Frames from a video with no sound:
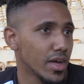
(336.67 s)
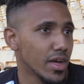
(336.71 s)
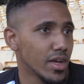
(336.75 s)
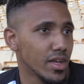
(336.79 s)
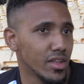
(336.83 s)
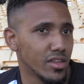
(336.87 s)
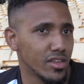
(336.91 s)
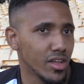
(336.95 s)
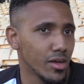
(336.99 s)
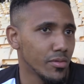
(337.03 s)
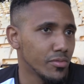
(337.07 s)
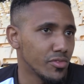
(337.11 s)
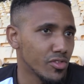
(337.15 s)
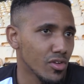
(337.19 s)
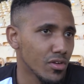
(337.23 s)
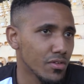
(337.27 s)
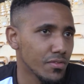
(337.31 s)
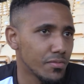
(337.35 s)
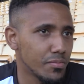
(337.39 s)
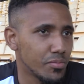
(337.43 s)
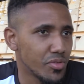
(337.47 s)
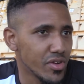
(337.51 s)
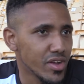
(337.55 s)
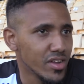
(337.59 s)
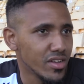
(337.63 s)
In terms
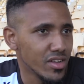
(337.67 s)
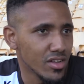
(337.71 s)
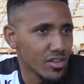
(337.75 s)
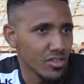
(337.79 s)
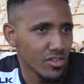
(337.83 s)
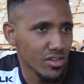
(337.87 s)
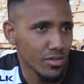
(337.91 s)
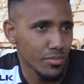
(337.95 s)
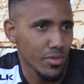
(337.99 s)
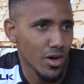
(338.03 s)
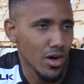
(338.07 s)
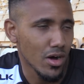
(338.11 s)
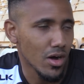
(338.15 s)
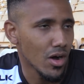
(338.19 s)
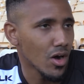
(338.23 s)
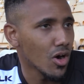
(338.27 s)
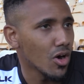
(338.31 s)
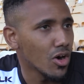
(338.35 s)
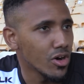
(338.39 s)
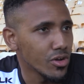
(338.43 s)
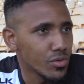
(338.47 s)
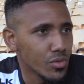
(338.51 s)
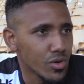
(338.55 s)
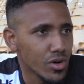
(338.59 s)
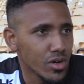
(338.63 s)
of pre-season, it's about
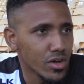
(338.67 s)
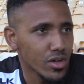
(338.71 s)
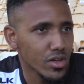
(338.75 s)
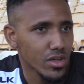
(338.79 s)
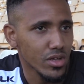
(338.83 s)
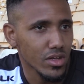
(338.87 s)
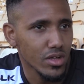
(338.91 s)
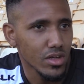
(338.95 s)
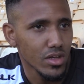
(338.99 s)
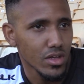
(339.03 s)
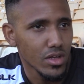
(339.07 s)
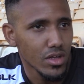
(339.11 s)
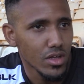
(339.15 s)
hard work.